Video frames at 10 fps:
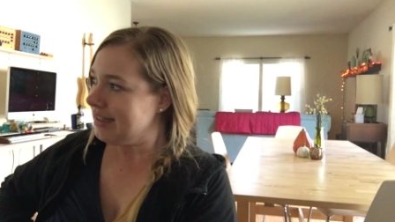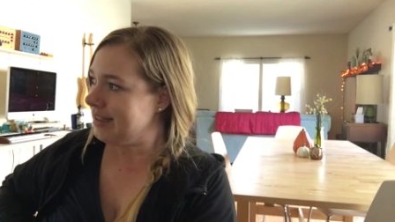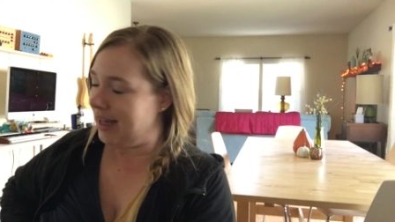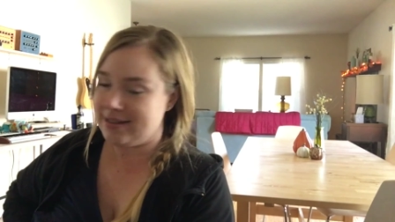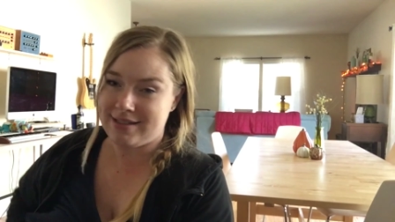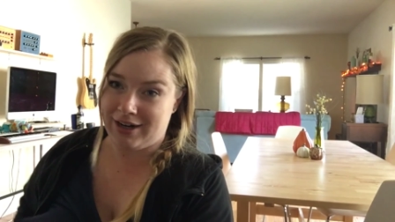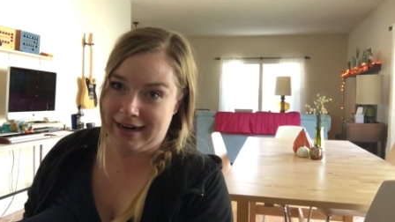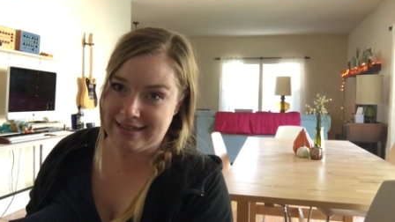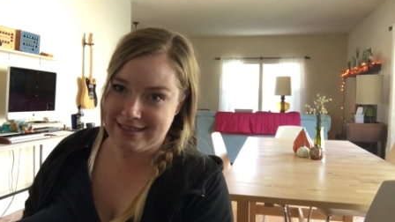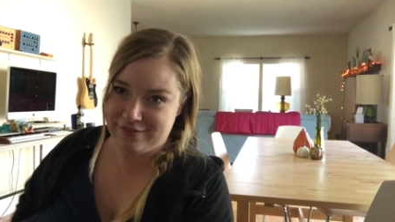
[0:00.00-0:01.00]
yeah, sorry,
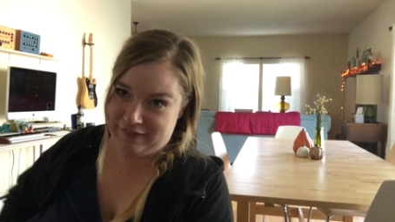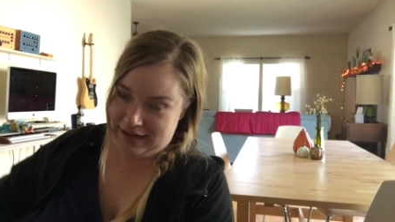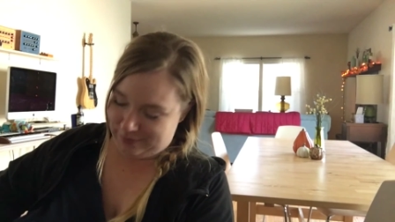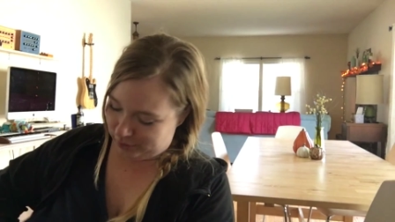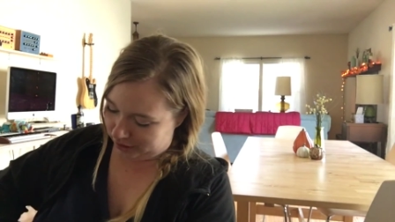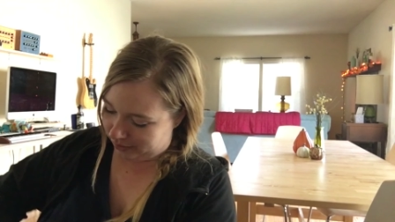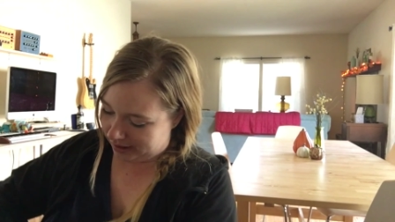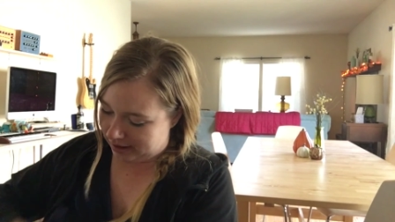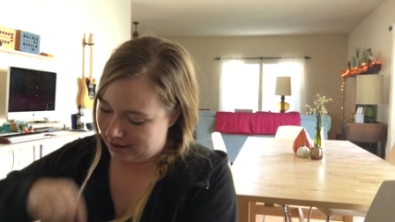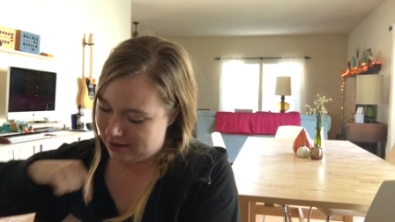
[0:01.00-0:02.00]
I need to feed him real quick.